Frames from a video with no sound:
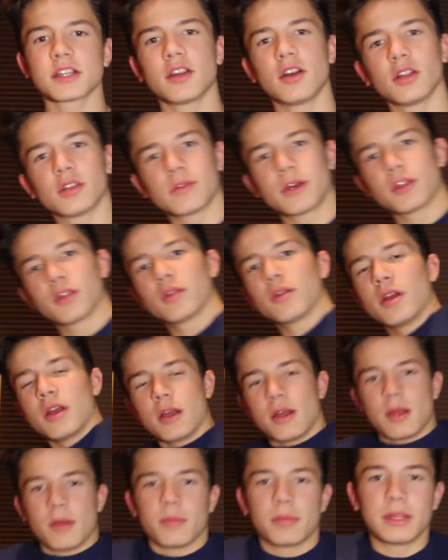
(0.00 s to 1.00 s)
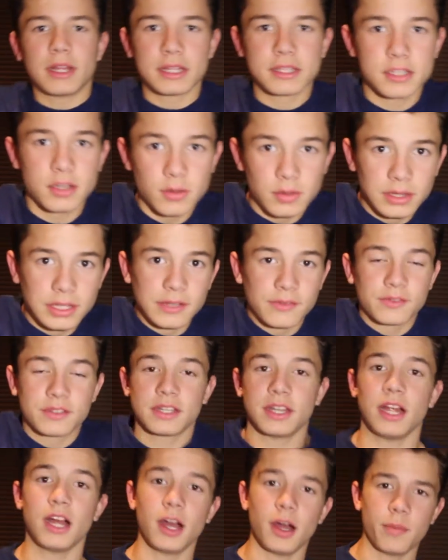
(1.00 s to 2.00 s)
Colorado Plateau
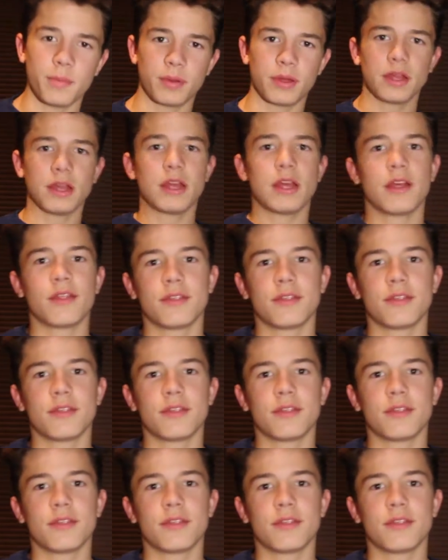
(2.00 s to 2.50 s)
lifted up,